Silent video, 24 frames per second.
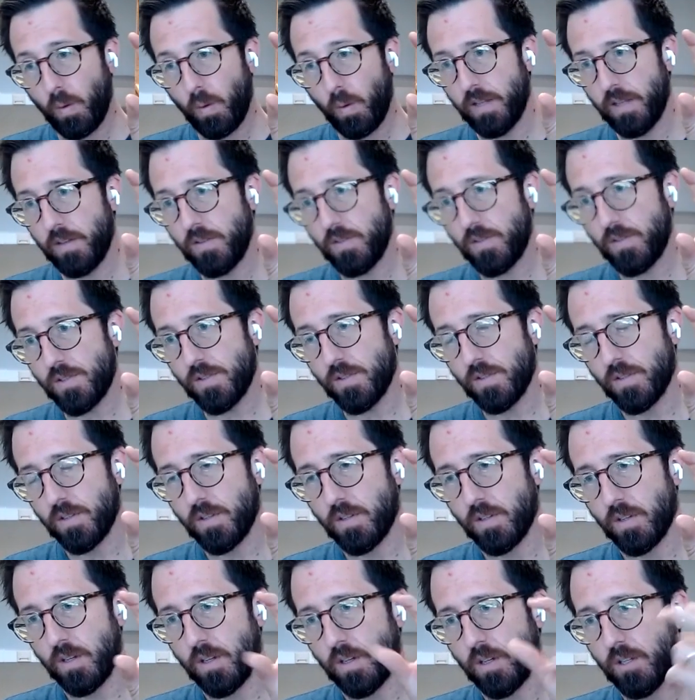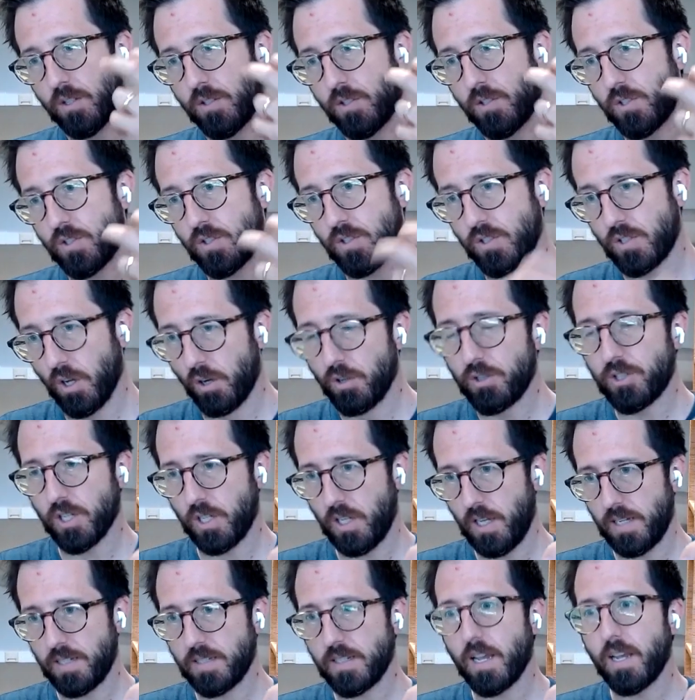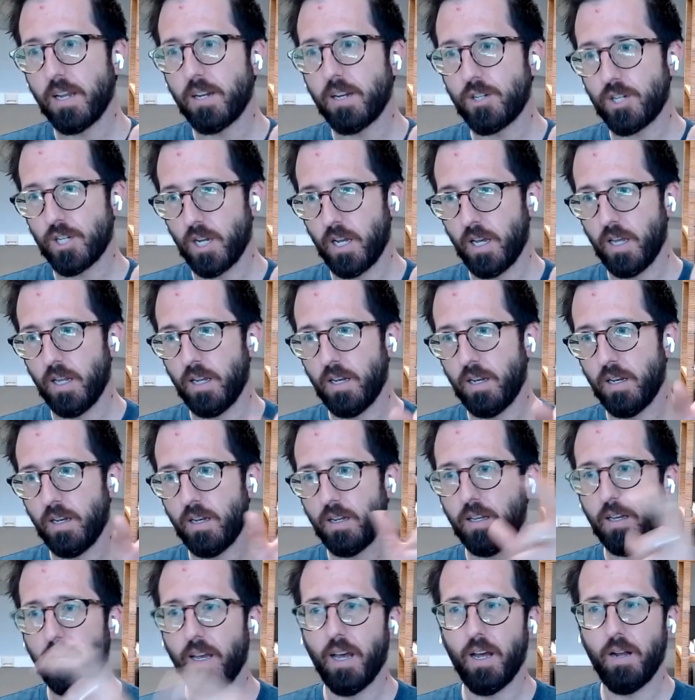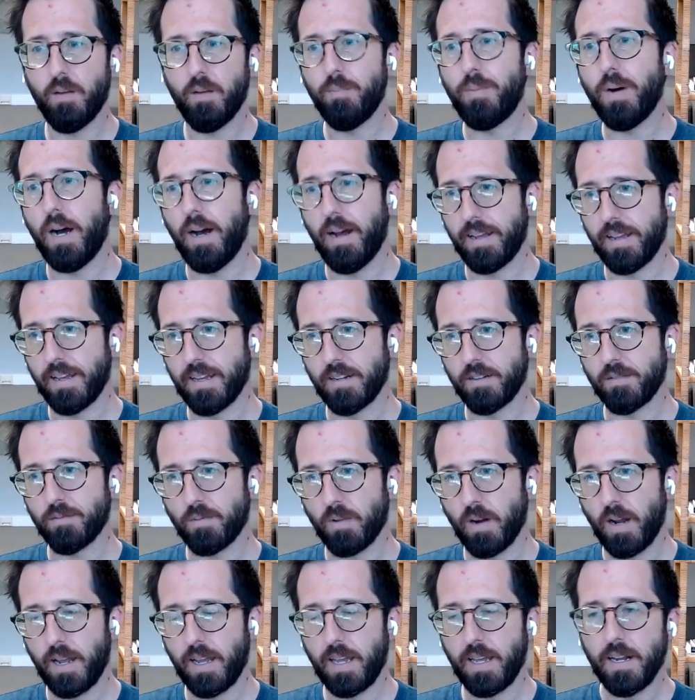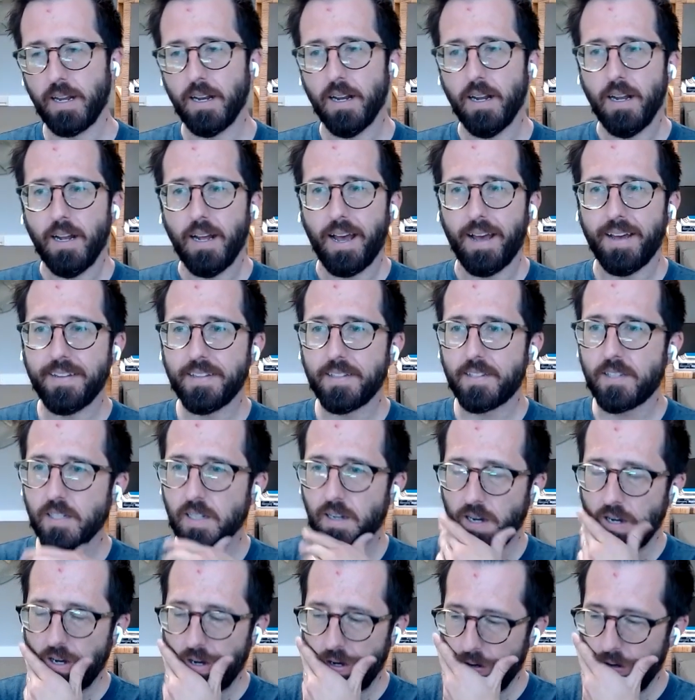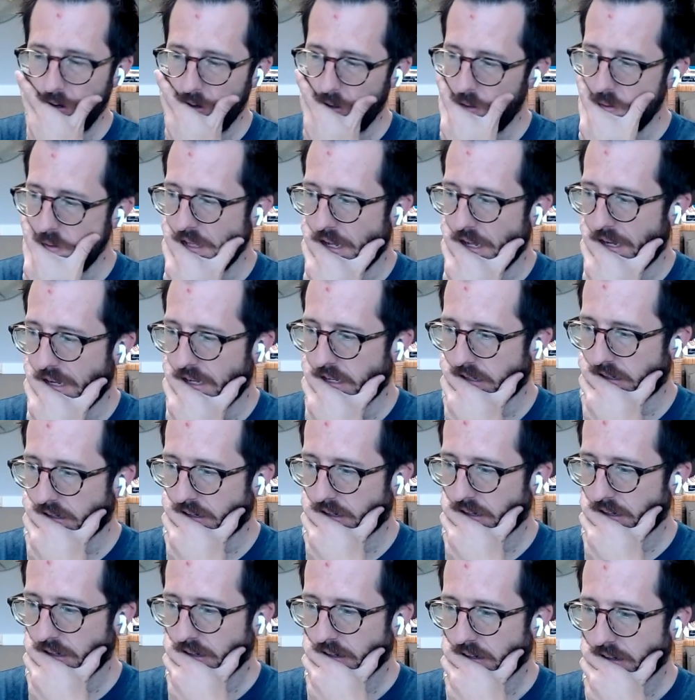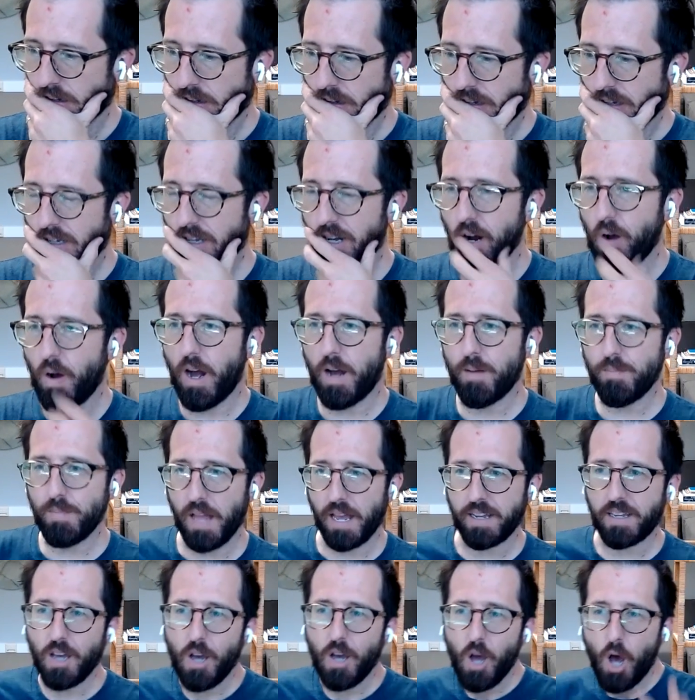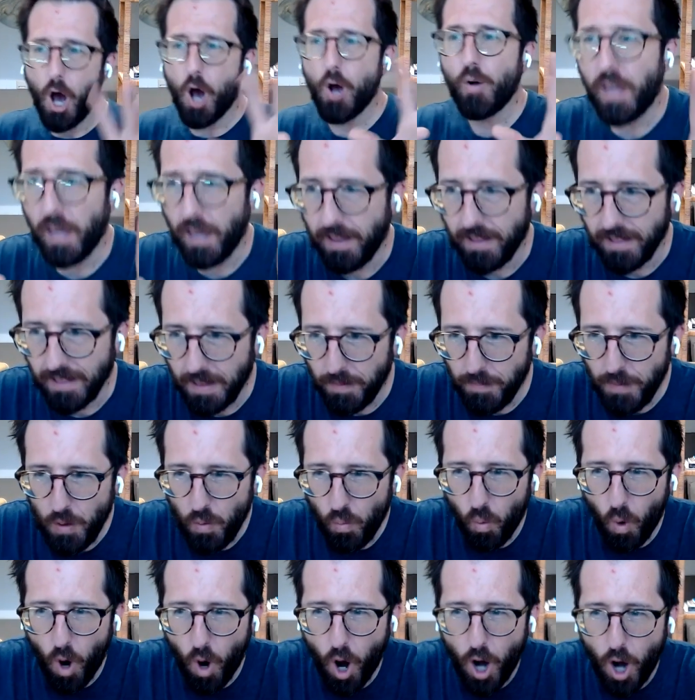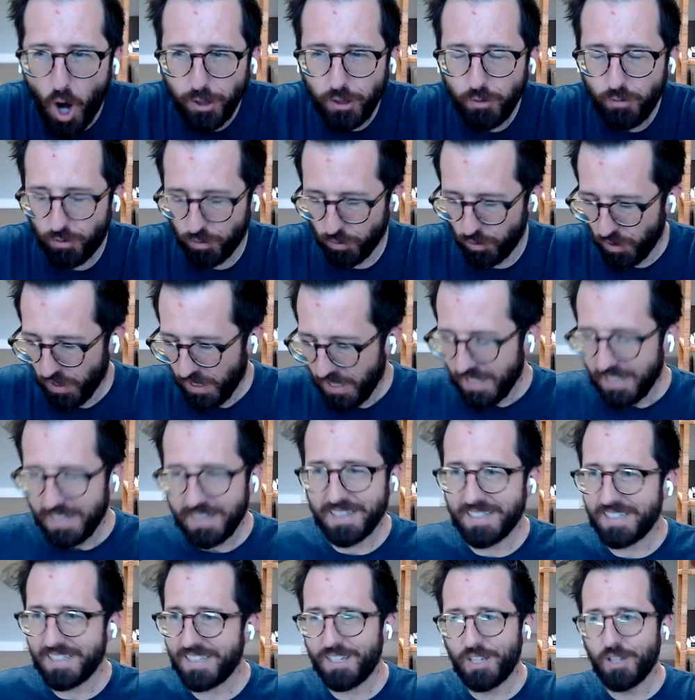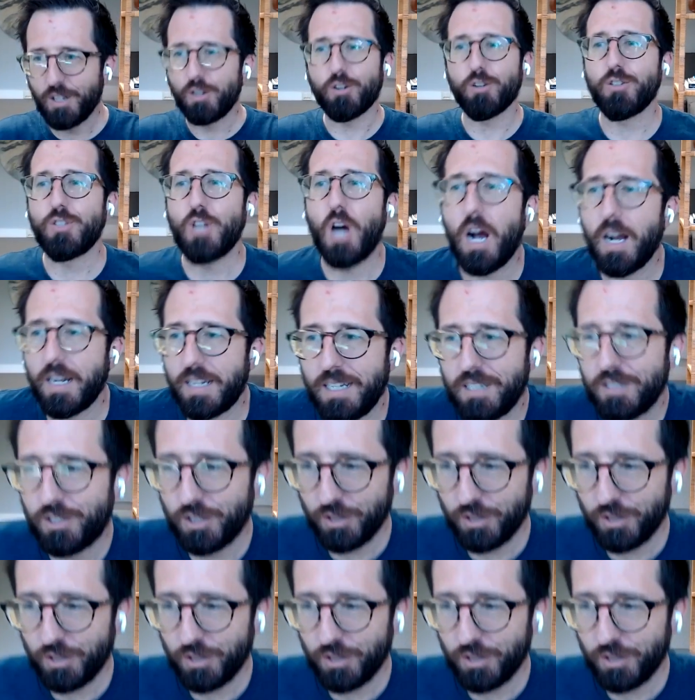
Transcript: quick wins, socialization and buy-in, right? And so like you know, I'm like, okay, let me walk you through. You're